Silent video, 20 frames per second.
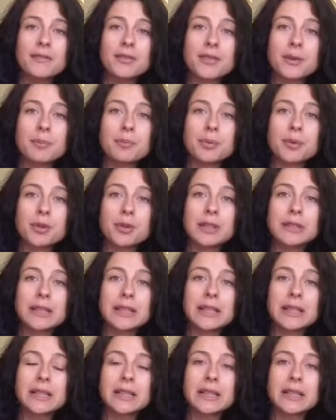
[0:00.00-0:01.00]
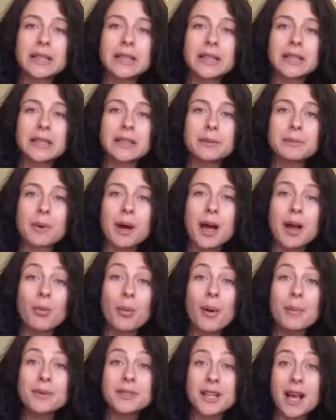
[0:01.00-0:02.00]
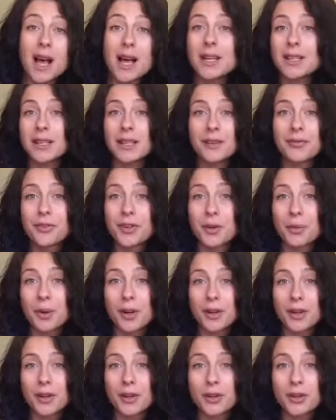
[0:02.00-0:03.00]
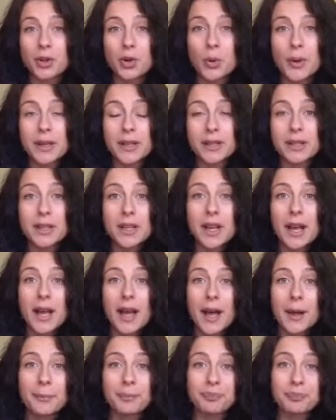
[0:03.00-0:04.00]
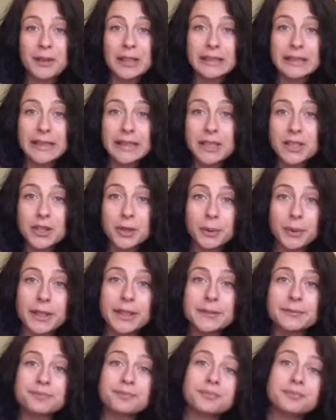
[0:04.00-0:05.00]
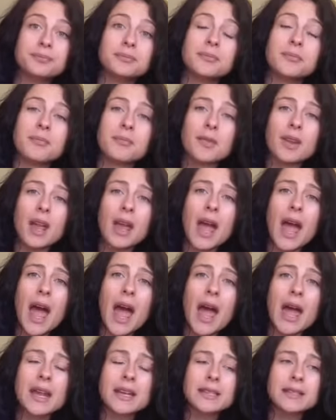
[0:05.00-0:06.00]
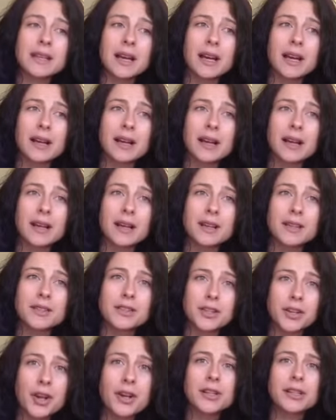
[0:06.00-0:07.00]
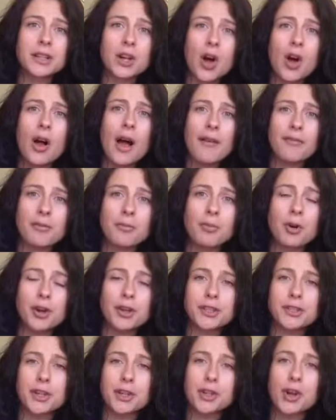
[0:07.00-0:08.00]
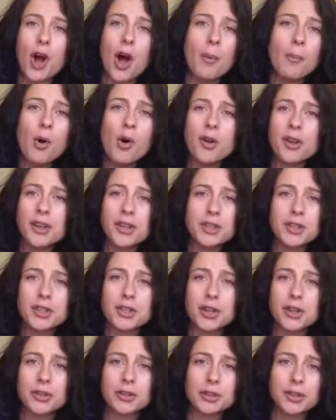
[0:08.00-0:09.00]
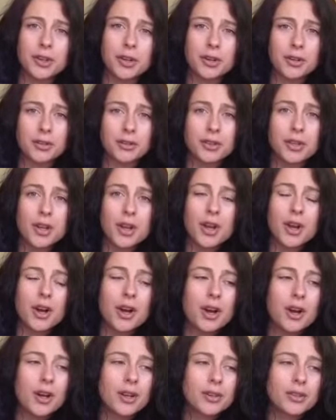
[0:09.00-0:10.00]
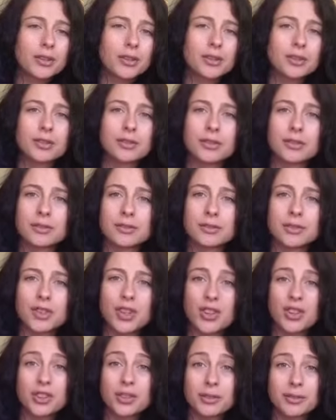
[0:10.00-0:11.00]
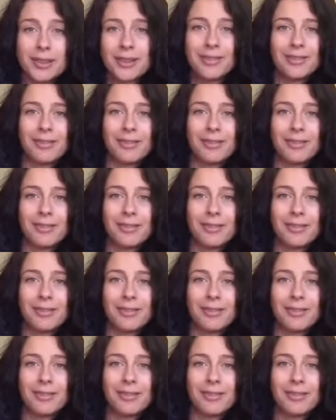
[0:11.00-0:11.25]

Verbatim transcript: the book link in my website if you want a quick link to it. And so go to Nicole-Brodie.com, or you can just Google it on Google.